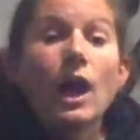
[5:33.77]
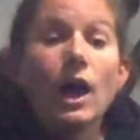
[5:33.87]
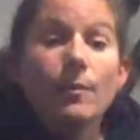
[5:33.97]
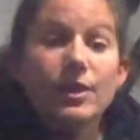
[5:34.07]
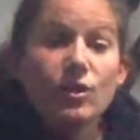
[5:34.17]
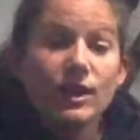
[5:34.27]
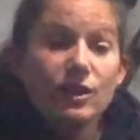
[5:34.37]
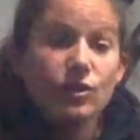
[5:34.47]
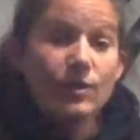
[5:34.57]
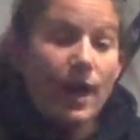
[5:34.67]
Um, and you
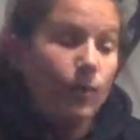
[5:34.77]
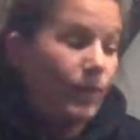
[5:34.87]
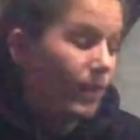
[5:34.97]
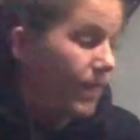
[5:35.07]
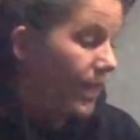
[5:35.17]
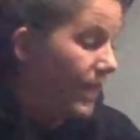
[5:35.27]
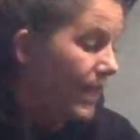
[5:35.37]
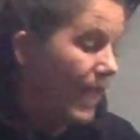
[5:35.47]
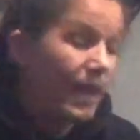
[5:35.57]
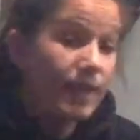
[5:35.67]
can do that with
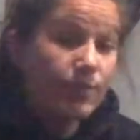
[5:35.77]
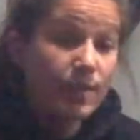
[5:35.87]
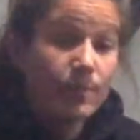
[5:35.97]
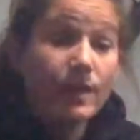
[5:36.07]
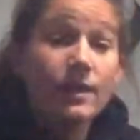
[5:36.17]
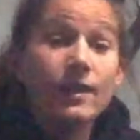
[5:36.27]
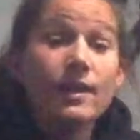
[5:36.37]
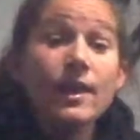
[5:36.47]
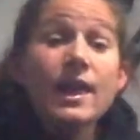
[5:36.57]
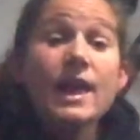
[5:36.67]
any of them.
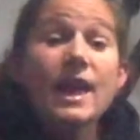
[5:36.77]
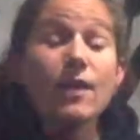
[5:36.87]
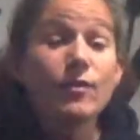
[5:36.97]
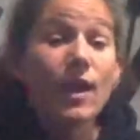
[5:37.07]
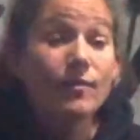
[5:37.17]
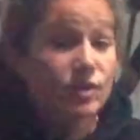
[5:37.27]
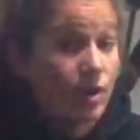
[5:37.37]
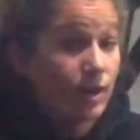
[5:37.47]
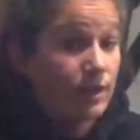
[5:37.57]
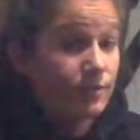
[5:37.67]
If you have a
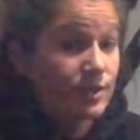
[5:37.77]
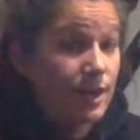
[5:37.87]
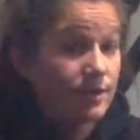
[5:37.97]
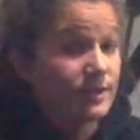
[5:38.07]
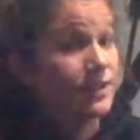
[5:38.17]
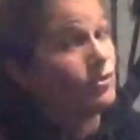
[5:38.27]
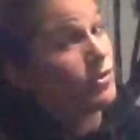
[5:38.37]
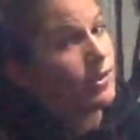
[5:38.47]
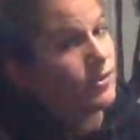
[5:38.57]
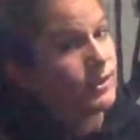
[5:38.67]
strong enough chair, instead of
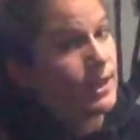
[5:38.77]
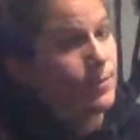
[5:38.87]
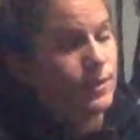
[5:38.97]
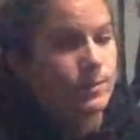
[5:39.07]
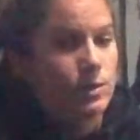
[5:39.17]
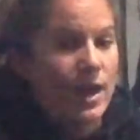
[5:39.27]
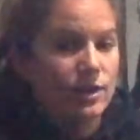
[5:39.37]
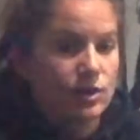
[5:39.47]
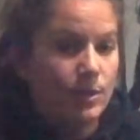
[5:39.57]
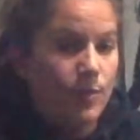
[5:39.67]
doing those step ups, you
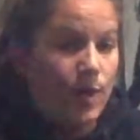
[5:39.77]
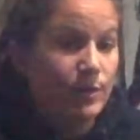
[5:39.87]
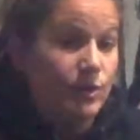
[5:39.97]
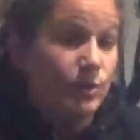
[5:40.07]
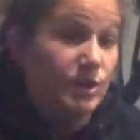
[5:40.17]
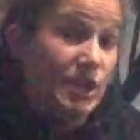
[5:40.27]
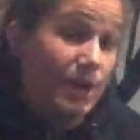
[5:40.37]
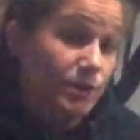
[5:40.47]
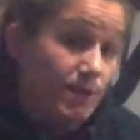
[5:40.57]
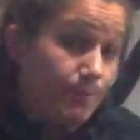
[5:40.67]
actually probably do a
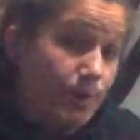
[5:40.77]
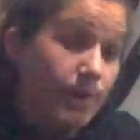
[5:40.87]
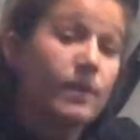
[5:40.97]
chair jump.